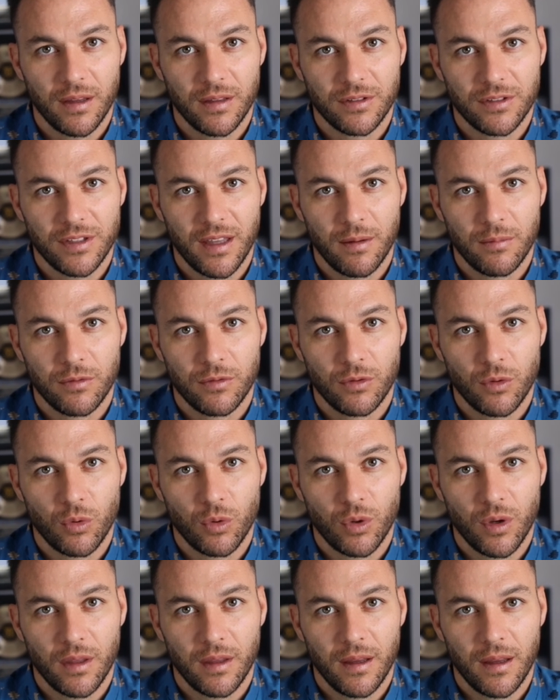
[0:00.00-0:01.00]
Step
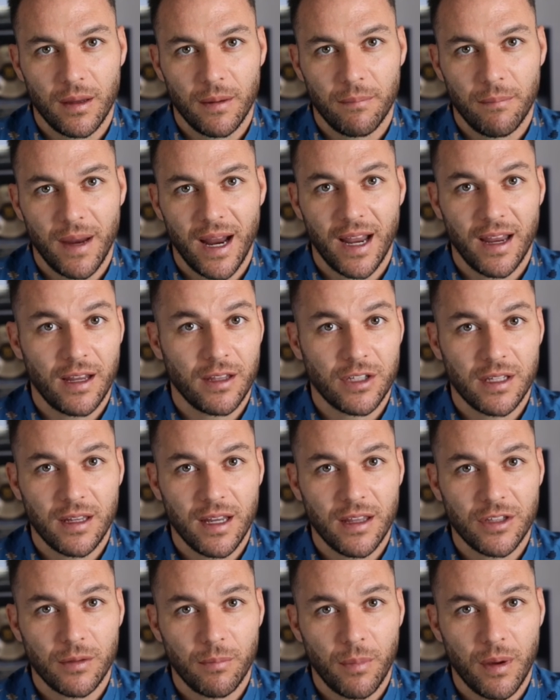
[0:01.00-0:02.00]
4, package it
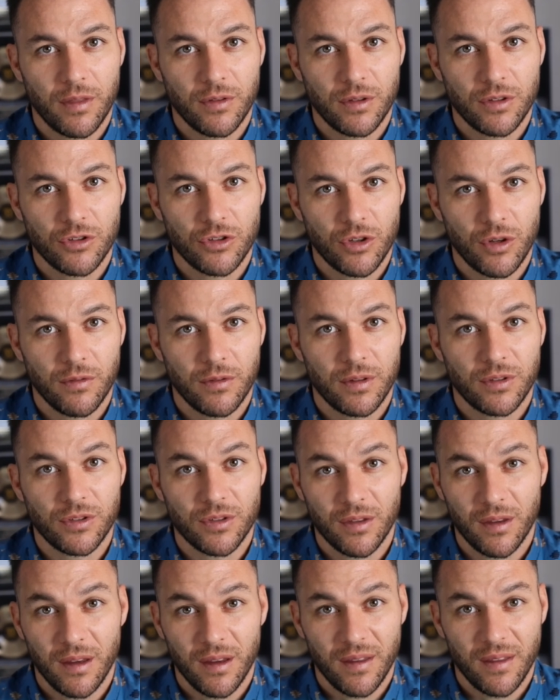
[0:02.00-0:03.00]
as a monthly service,
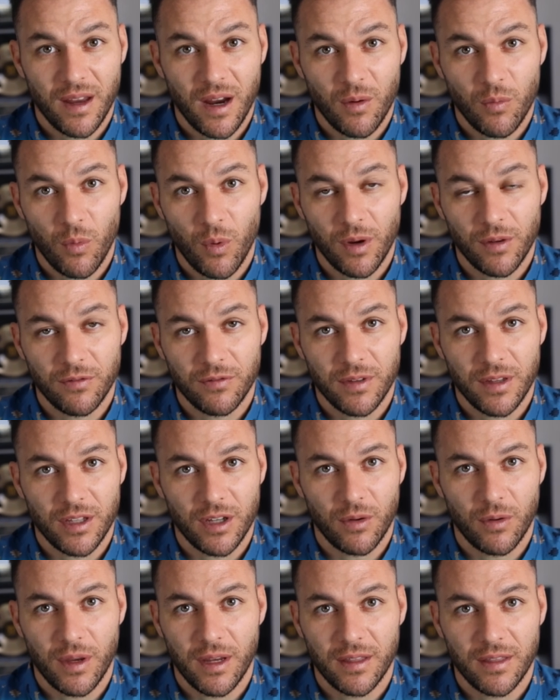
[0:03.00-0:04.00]
not one
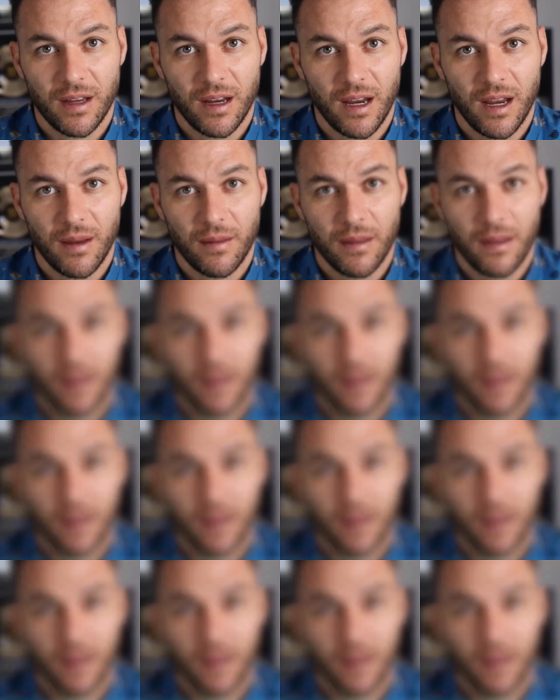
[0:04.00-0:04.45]
video at a time.